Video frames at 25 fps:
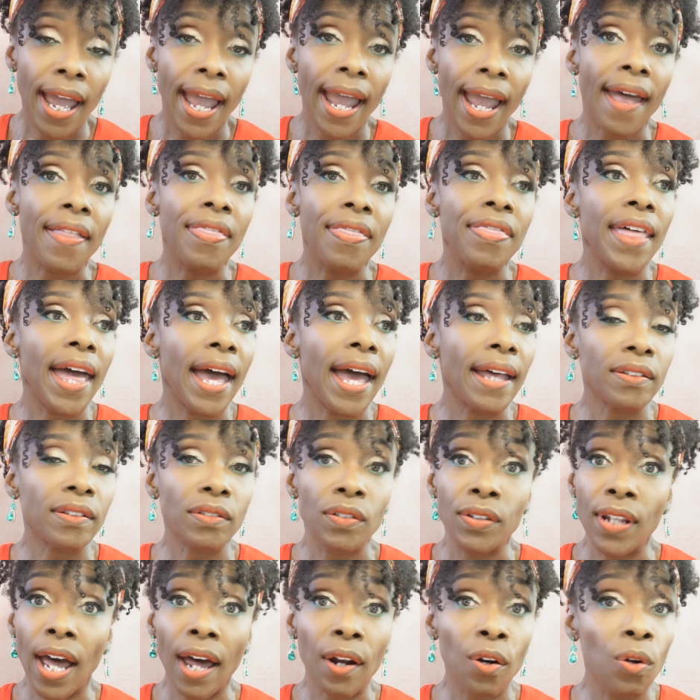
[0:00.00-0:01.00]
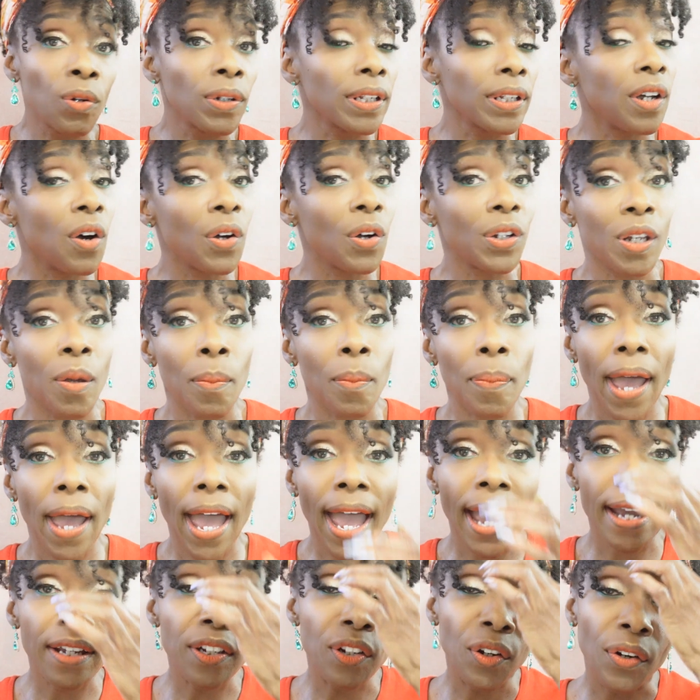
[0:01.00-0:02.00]
and that's not only going to
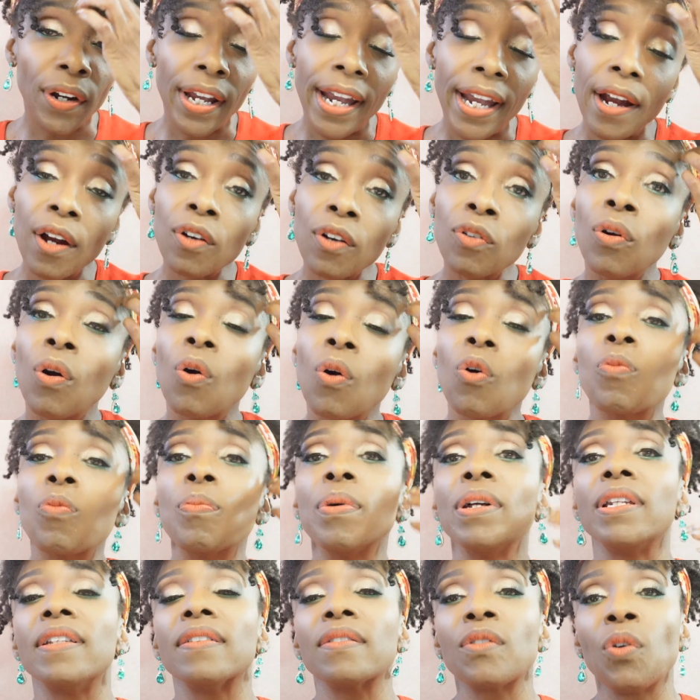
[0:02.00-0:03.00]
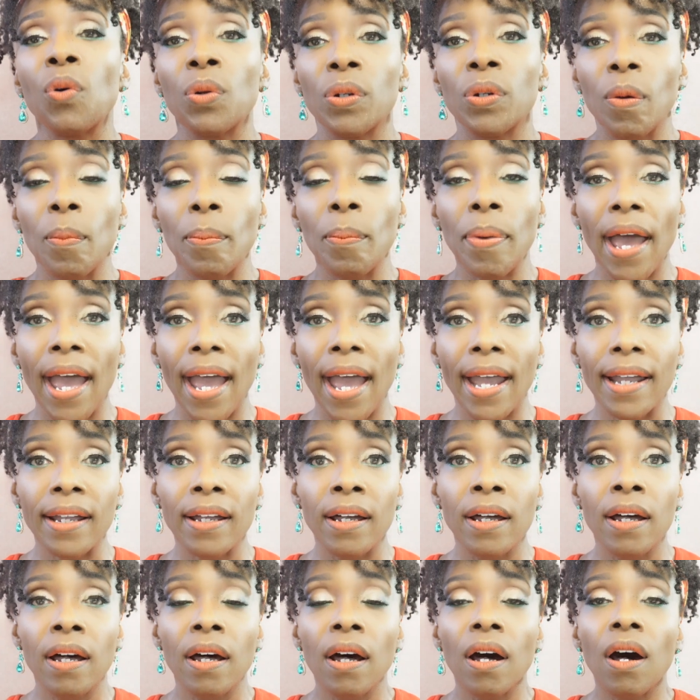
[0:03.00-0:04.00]
impact your hair growth, but it's going to impact